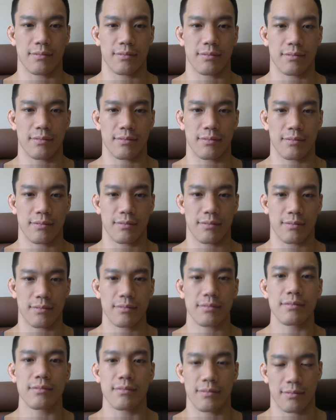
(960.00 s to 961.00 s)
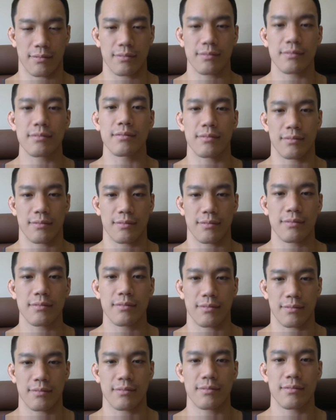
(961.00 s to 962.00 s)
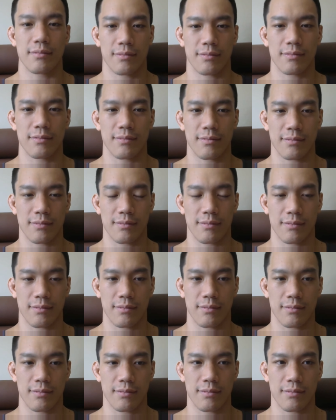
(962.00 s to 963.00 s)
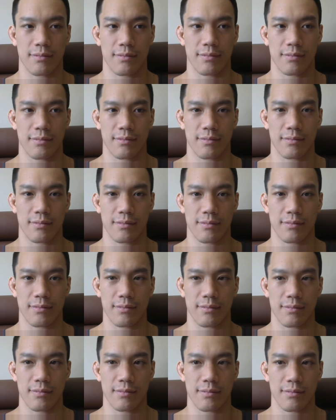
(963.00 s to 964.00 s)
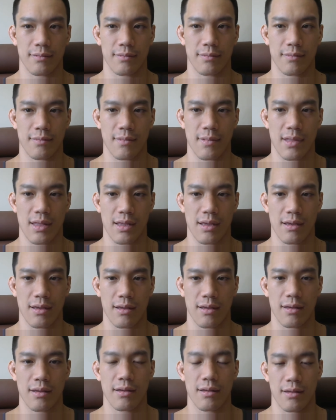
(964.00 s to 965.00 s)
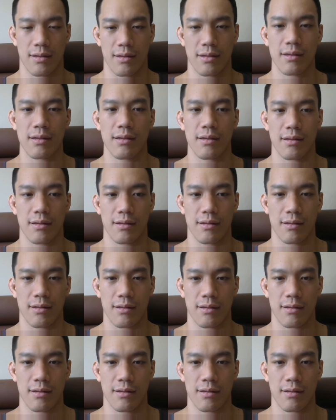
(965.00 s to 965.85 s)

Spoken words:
[no speech]